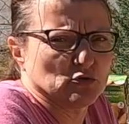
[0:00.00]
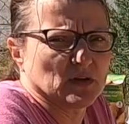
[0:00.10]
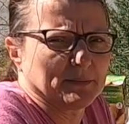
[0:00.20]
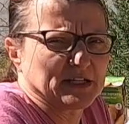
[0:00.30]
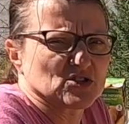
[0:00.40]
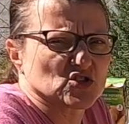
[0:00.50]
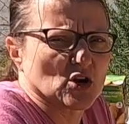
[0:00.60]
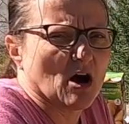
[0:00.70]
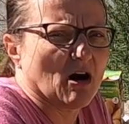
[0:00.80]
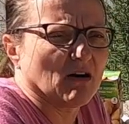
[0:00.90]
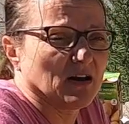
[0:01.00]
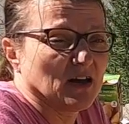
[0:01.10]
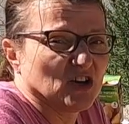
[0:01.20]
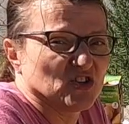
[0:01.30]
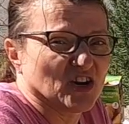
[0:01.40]
do them in straw,
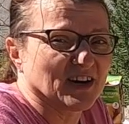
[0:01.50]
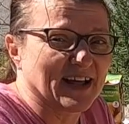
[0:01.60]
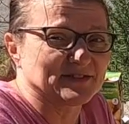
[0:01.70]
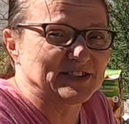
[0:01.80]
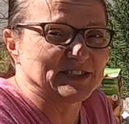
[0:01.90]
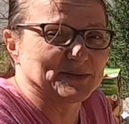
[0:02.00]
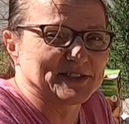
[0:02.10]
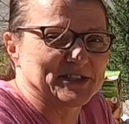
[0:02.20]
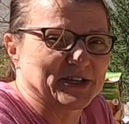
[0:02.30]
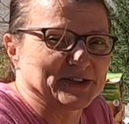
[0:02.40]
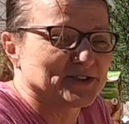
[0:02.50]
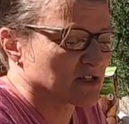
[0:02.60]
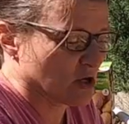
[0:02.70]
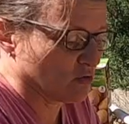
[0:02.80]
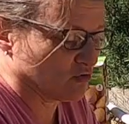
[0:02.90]
you're not going to have to deal with the dirt,
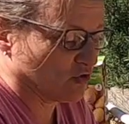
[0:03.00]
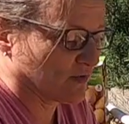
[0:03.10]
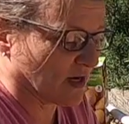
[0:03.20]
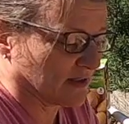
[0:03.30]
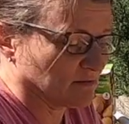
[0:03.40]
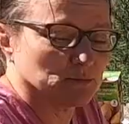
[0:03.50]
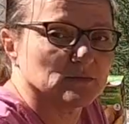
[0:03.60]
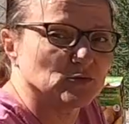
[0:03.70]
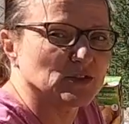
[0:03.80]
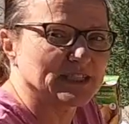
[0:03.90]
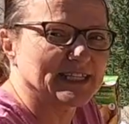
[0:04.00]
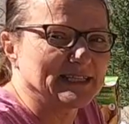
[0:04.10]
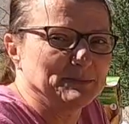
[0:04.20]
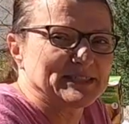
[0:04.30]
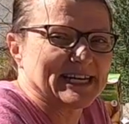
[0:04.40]
so you've got really clean